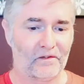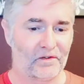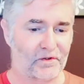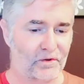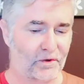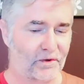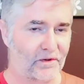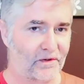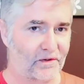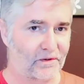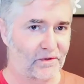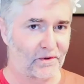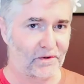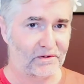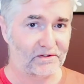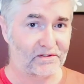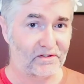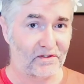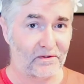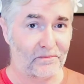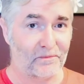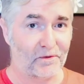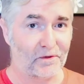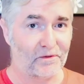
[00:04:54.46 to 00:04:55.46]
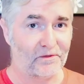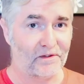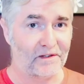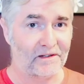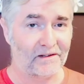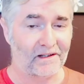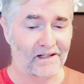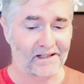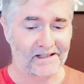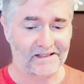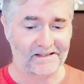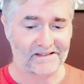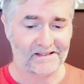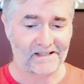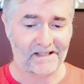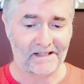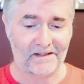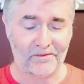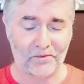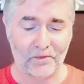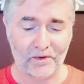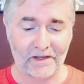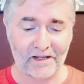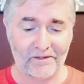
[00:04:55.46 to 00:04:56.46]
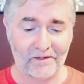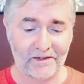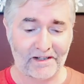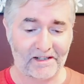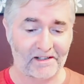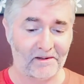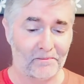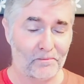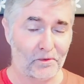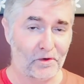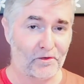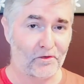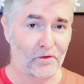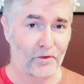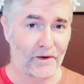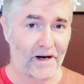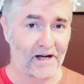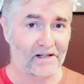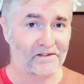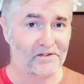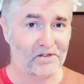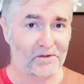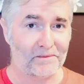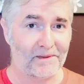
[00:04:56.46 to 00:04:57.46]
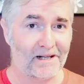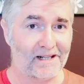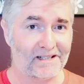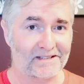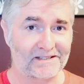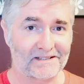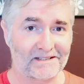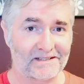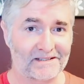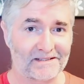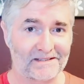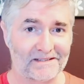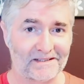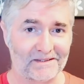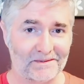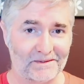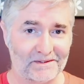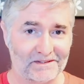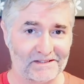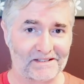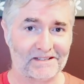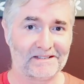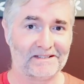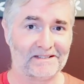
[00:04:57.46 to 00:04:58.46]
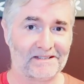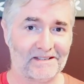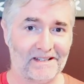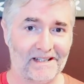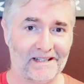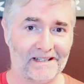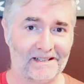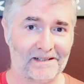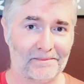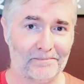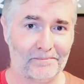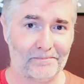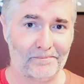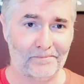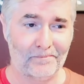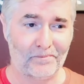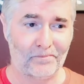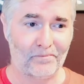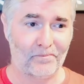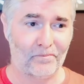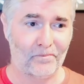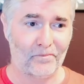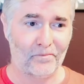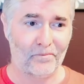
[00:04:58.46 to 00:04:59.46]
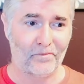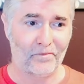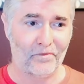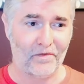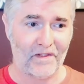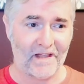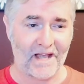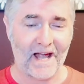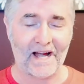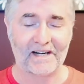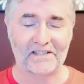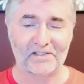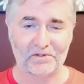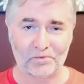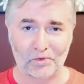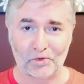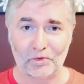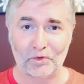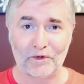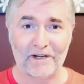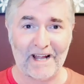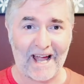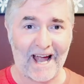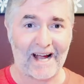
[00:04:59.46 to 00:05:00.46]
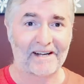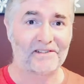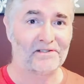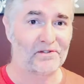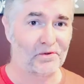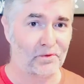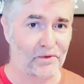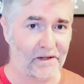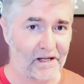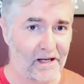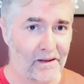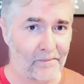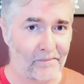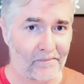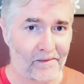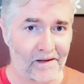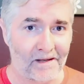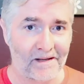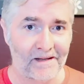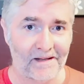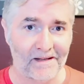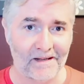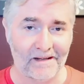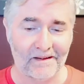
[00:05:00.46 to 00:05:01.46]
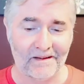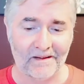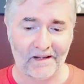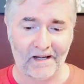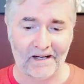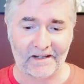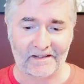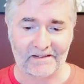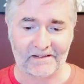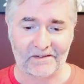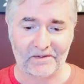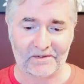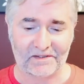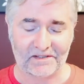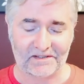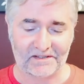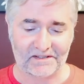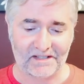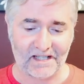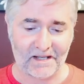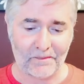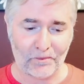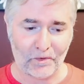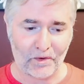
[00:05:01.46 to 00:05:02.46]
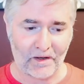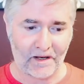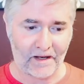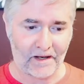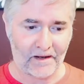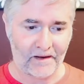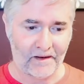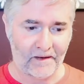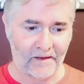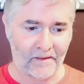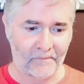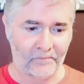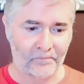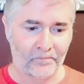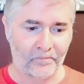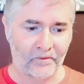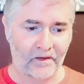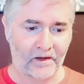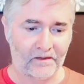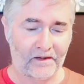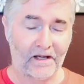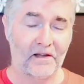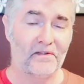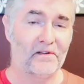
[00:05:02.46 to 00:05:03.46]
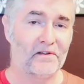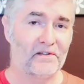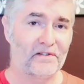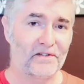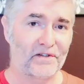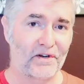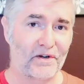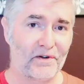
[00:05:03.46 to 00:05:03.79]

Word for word: during the course of the movie. Like I said, whenever he had to move around too much, it was just like the actors would react to him. Like there was a scene where Nathan